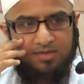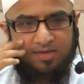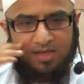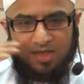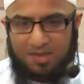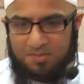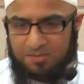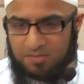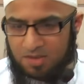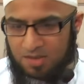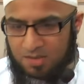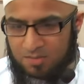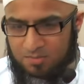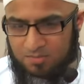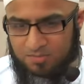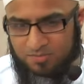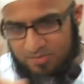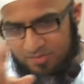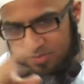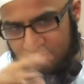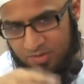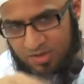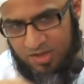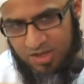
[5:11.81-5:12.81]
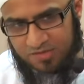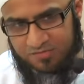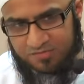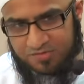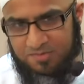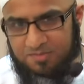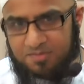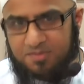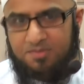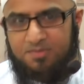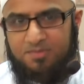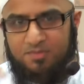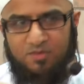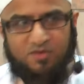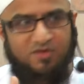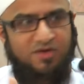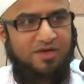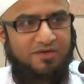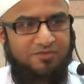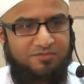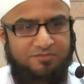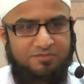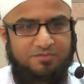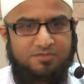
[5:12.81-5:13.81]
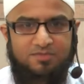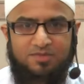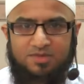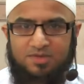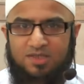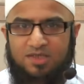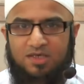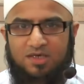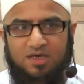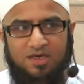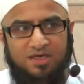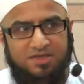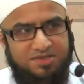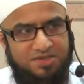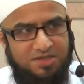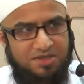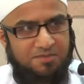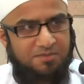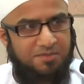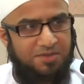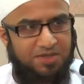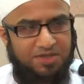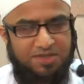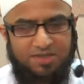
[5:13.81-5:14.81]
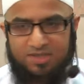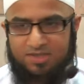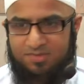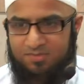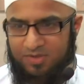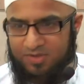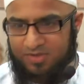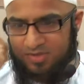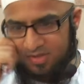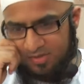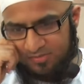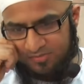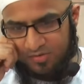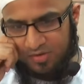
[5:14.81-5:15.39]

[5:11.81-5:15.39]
The imam will have nikah ceremony in this masjid,